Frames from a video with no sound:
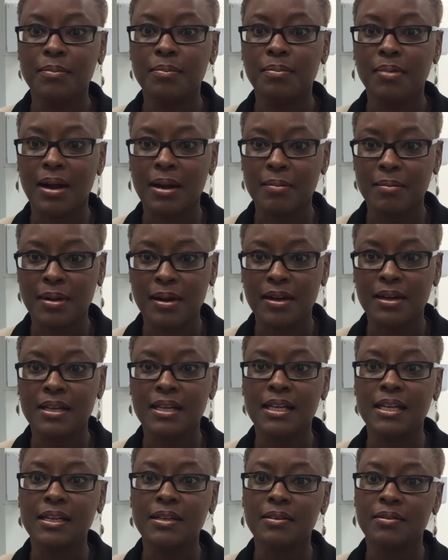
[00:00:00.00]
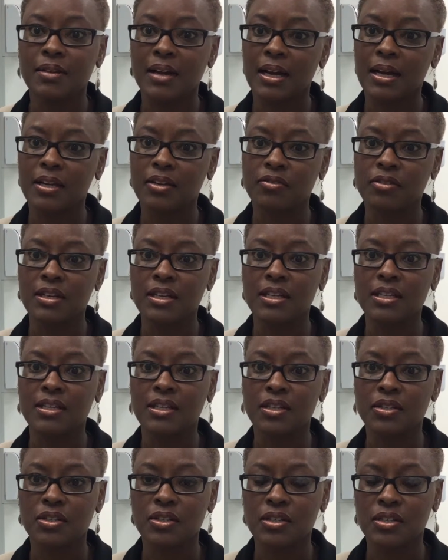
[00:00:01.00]
Primarily, I treat
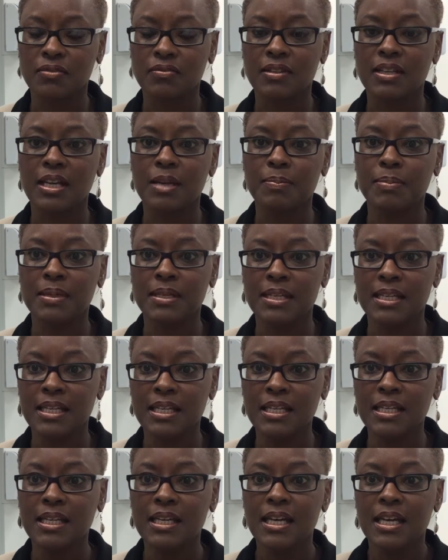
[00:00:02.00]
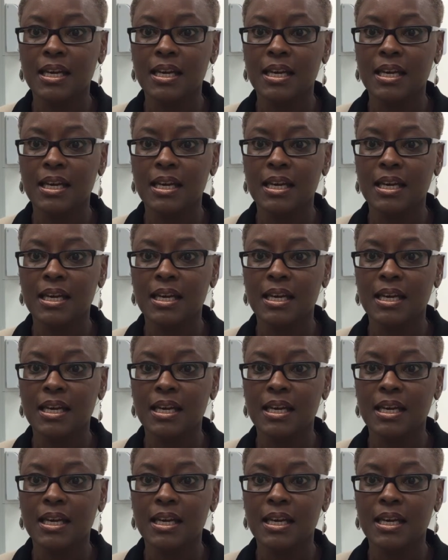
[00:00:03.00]
conditions of the hip and knee,